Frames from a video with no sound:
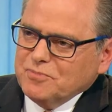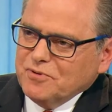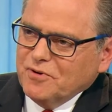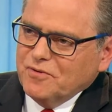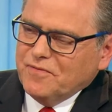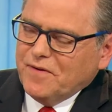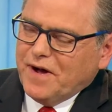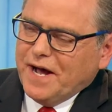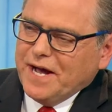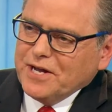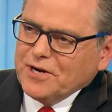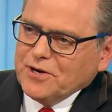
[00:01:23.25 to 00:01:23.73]

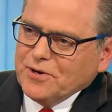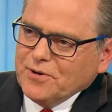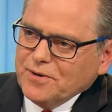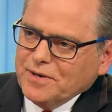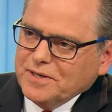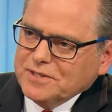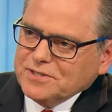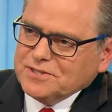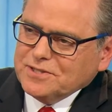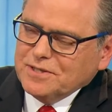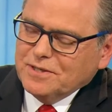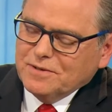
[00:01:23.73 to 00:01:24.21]
provider,
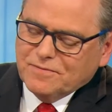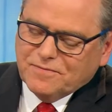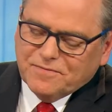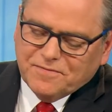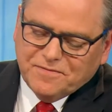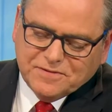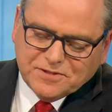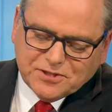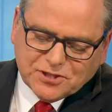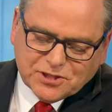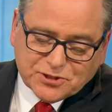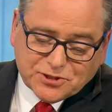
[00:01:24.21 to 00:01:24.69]
as a
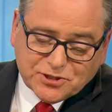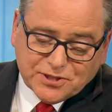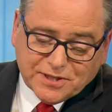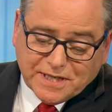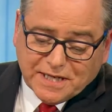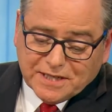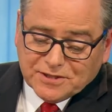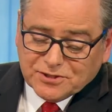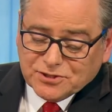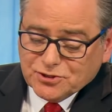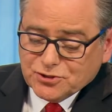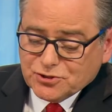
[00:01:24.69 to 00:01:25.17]

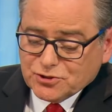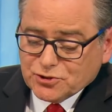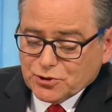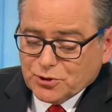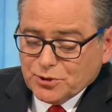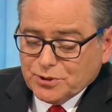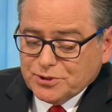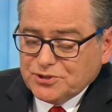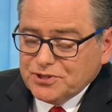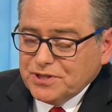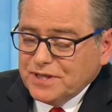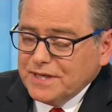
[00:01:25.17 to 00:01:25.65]
physician, as a
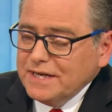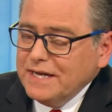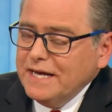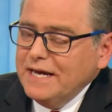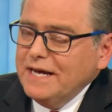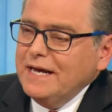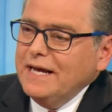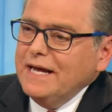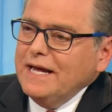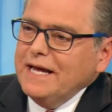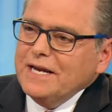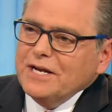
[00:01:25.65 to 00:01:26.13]
surgeon,
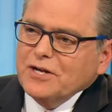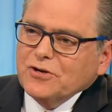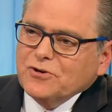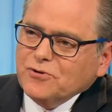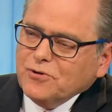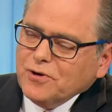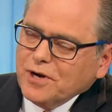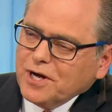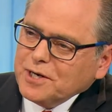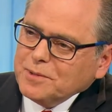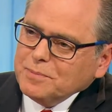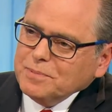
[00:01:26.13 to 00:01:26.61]
an
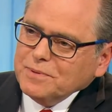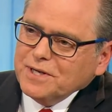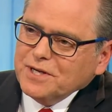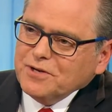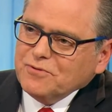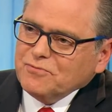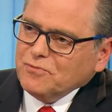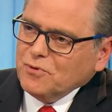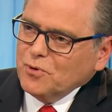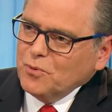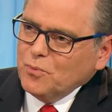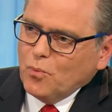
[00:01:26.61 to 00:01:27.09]
incredibly
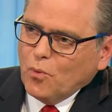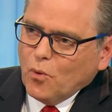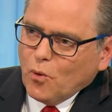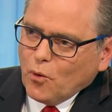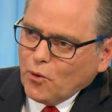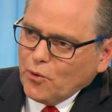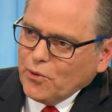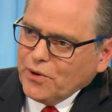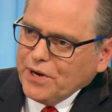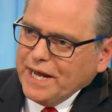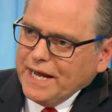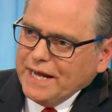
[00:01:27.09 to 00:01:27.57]

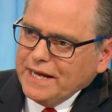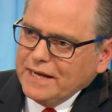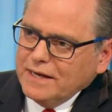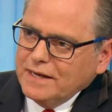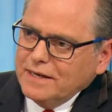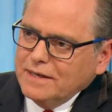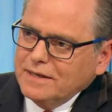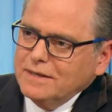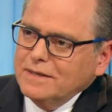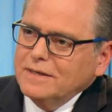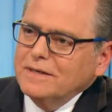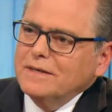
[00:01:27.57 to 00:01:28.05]

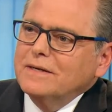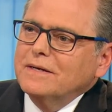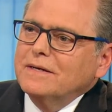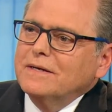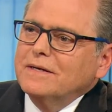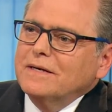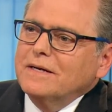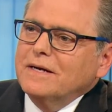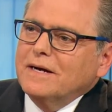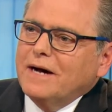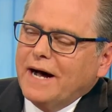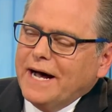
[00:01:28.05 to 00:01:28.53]
rewarding
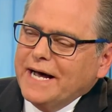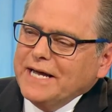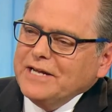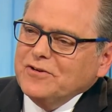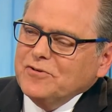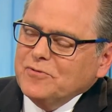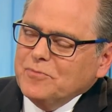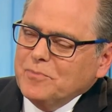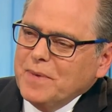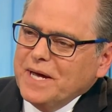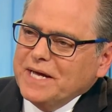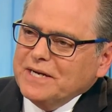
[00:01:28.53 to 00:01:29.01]
kind
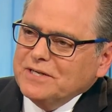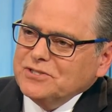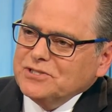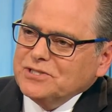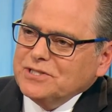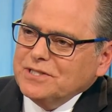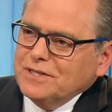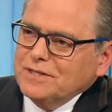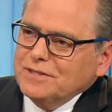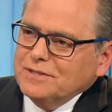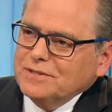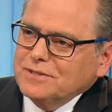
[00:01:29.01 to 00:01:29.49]
of
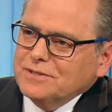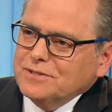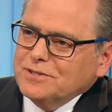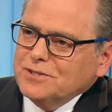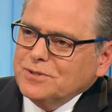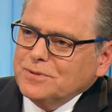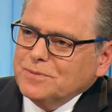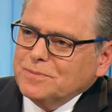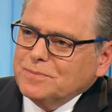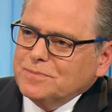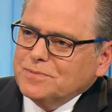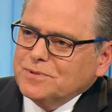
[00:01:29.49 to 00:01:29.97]
medicine
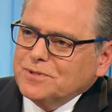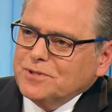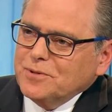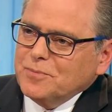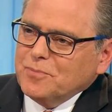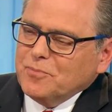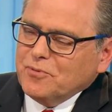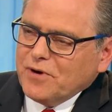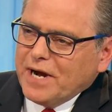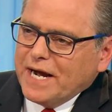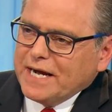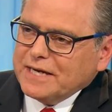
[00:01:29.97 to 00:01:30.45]
to
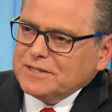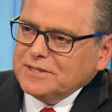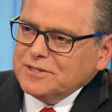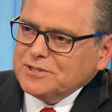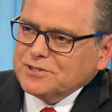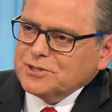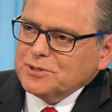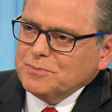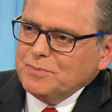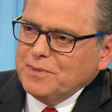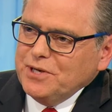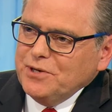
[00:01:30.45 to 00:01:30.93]

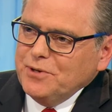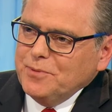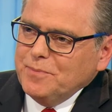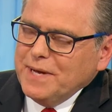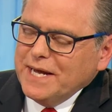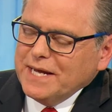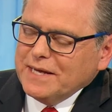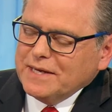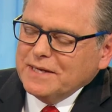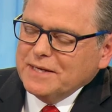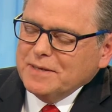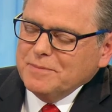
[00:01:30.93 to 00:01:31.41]
practice. I mean, you
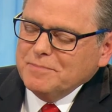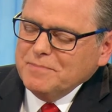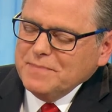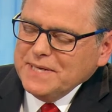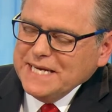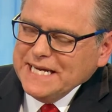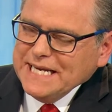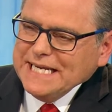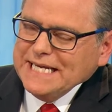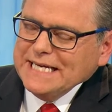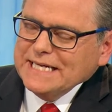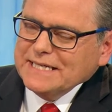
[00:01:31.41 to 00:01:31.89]
make an
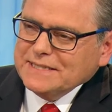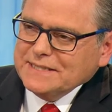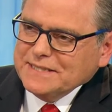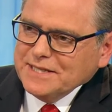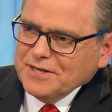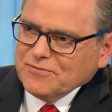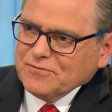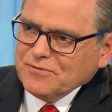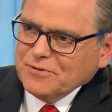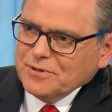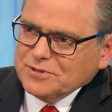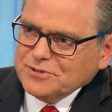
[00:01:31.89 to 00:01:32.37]
immediate
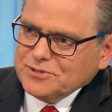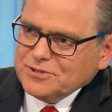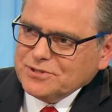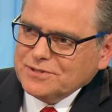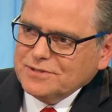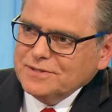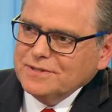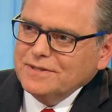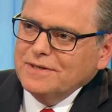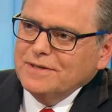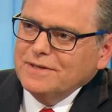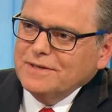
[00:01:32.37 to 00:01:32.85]

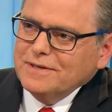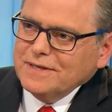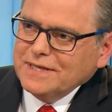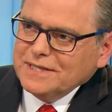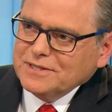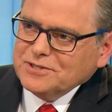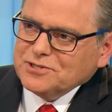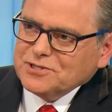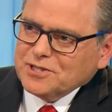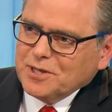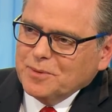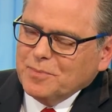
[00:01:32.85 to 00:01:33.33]
difference
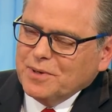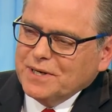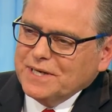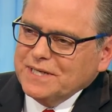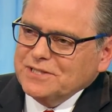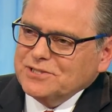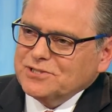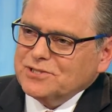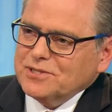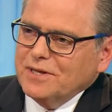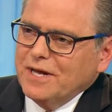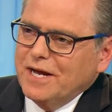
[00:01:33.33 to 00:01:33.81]
in
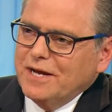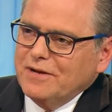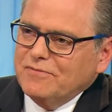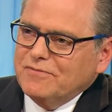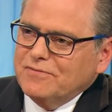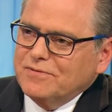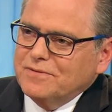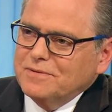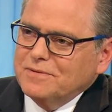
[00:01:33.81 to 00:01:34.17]
somebody's life.